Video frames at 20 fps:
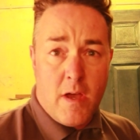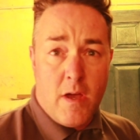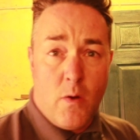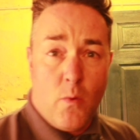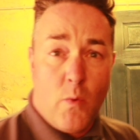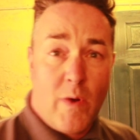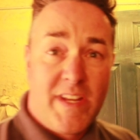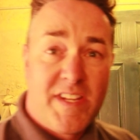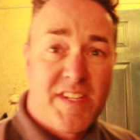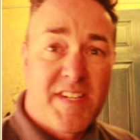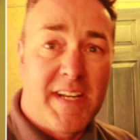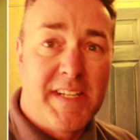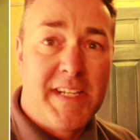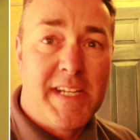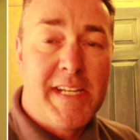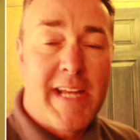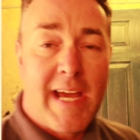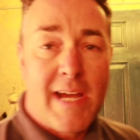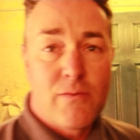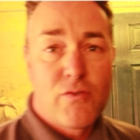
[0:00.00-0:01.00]
When it's
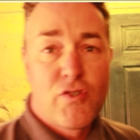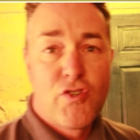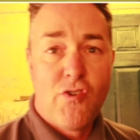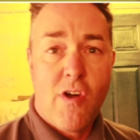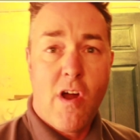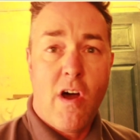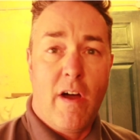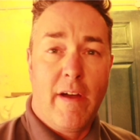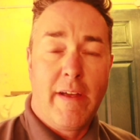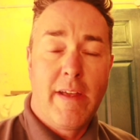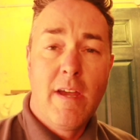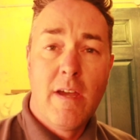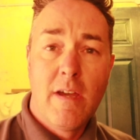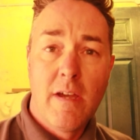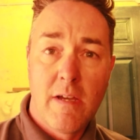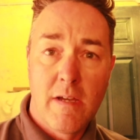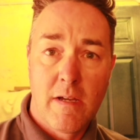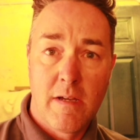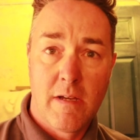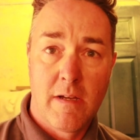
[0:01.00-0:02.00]
sanding down dry,
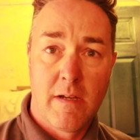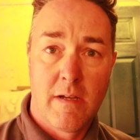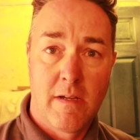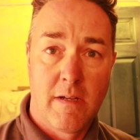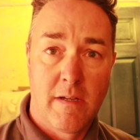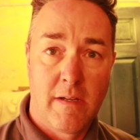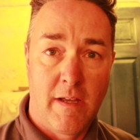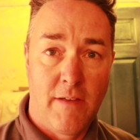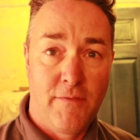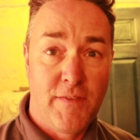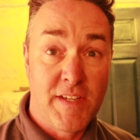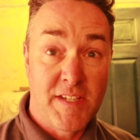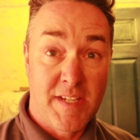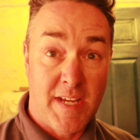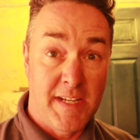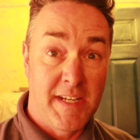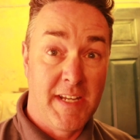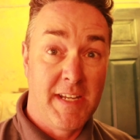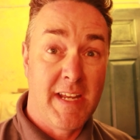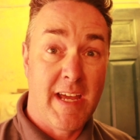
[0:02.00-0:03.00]
if you're
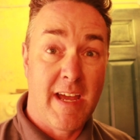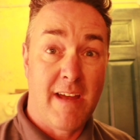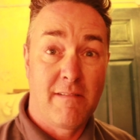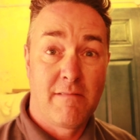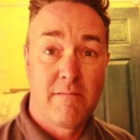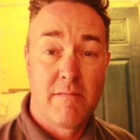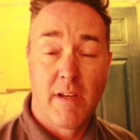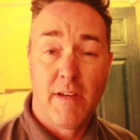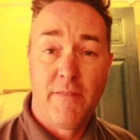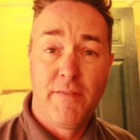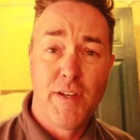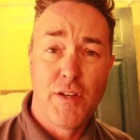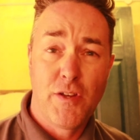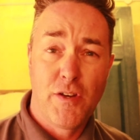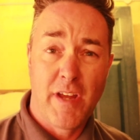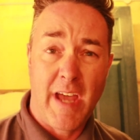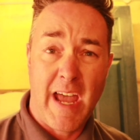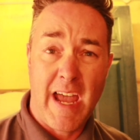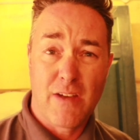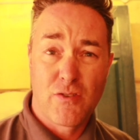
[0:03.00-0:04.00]
sanding down, if you're doing
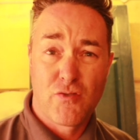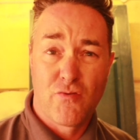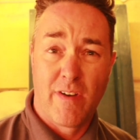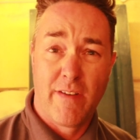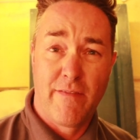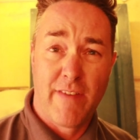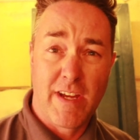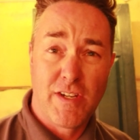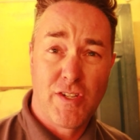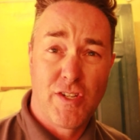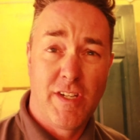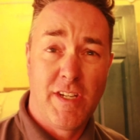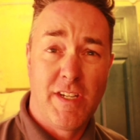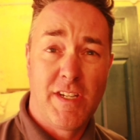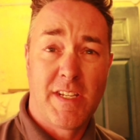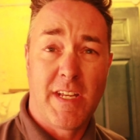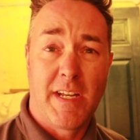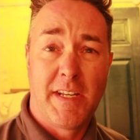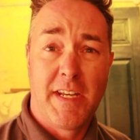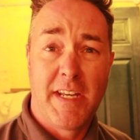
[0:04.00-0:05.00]
a house renovation and you're
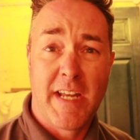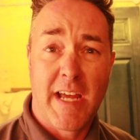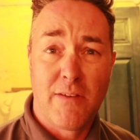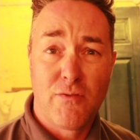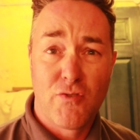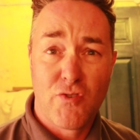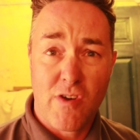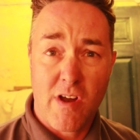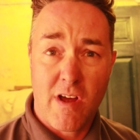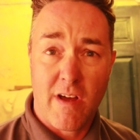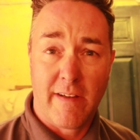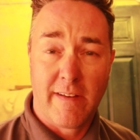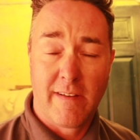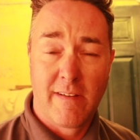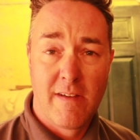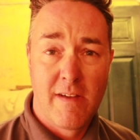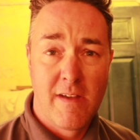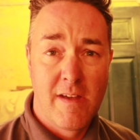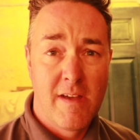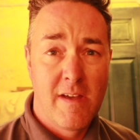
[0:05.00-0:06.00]
sanding down dry,
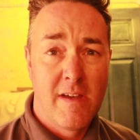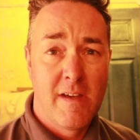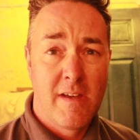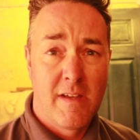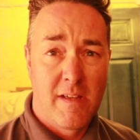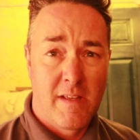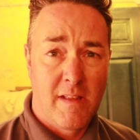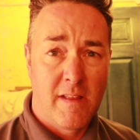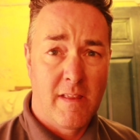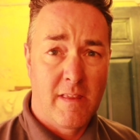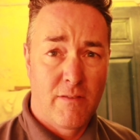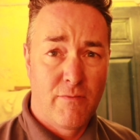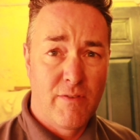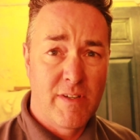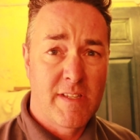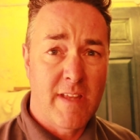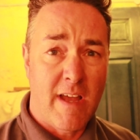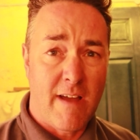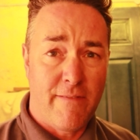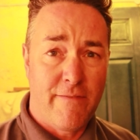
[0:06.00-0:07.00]
there
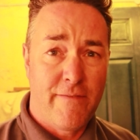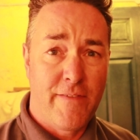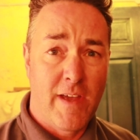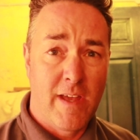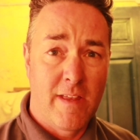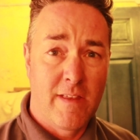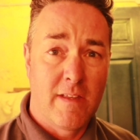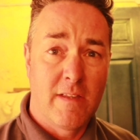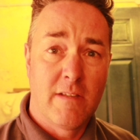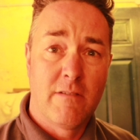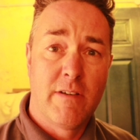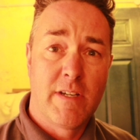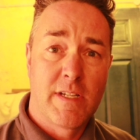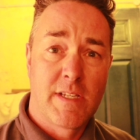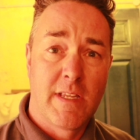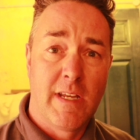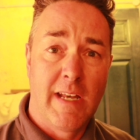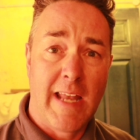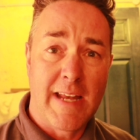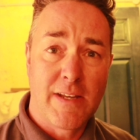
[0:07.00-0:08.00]
is that fear that there is
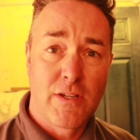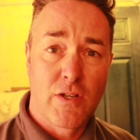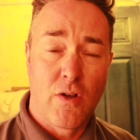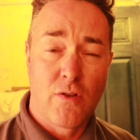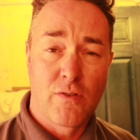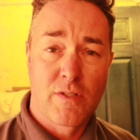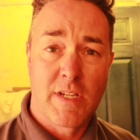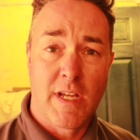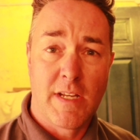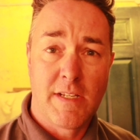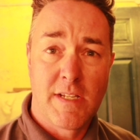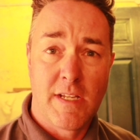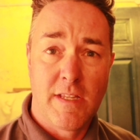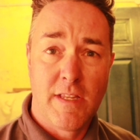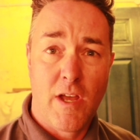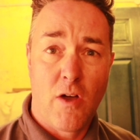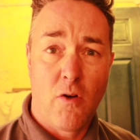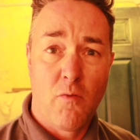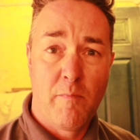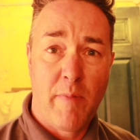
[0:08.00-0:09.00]
the lead content in
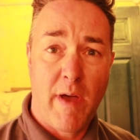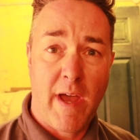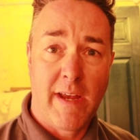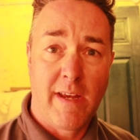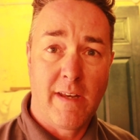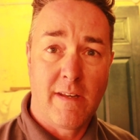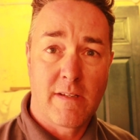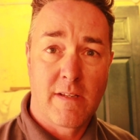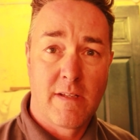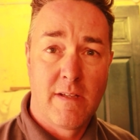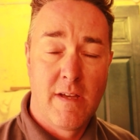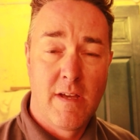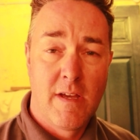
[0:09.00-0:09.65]
the old paint.